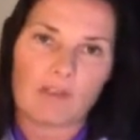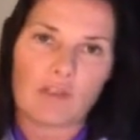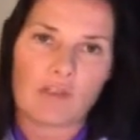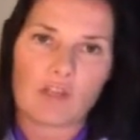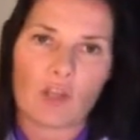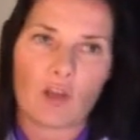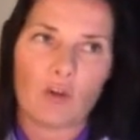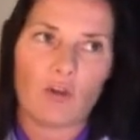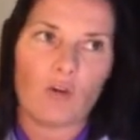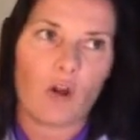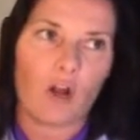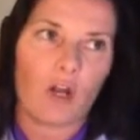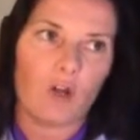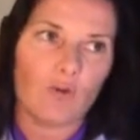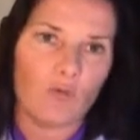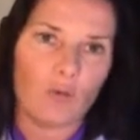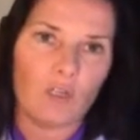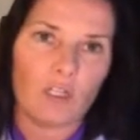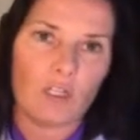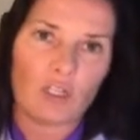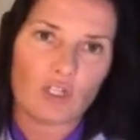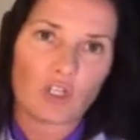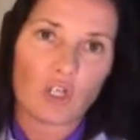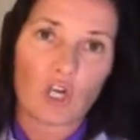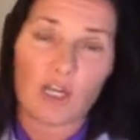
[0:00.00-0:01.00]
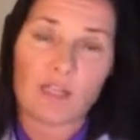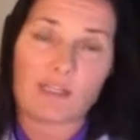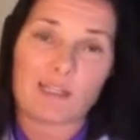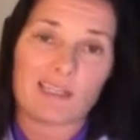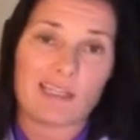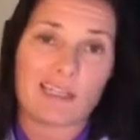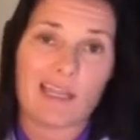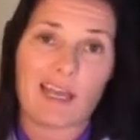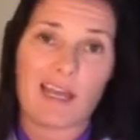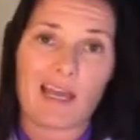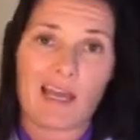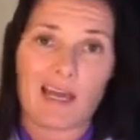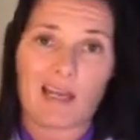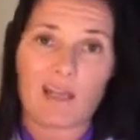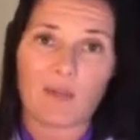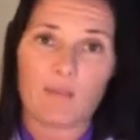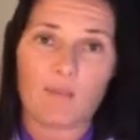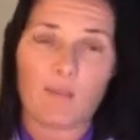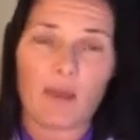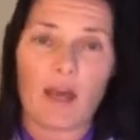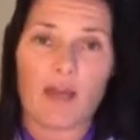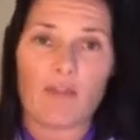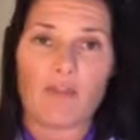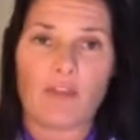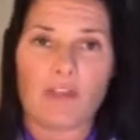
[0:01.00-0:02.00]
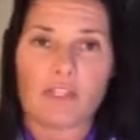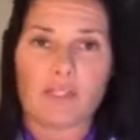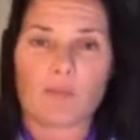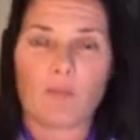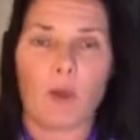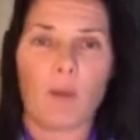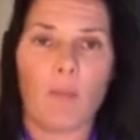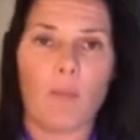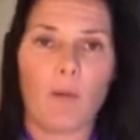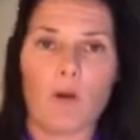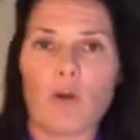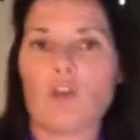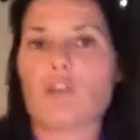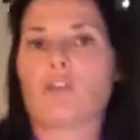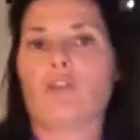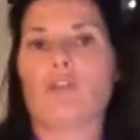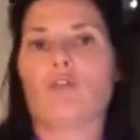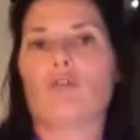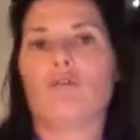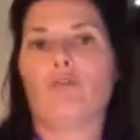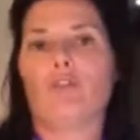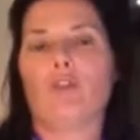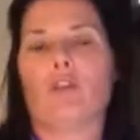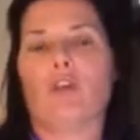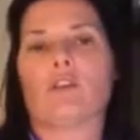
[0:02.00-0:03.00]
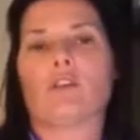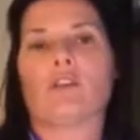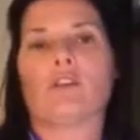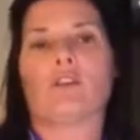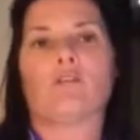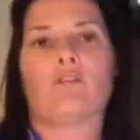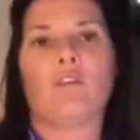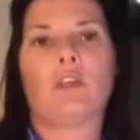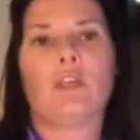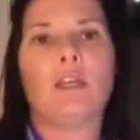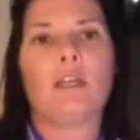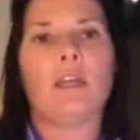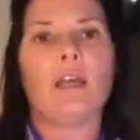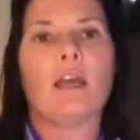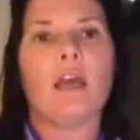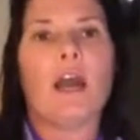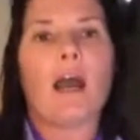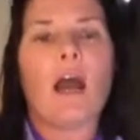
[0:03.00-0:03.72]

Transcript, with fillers: So I really try and stay out of the mouth. That's my personal philosophy.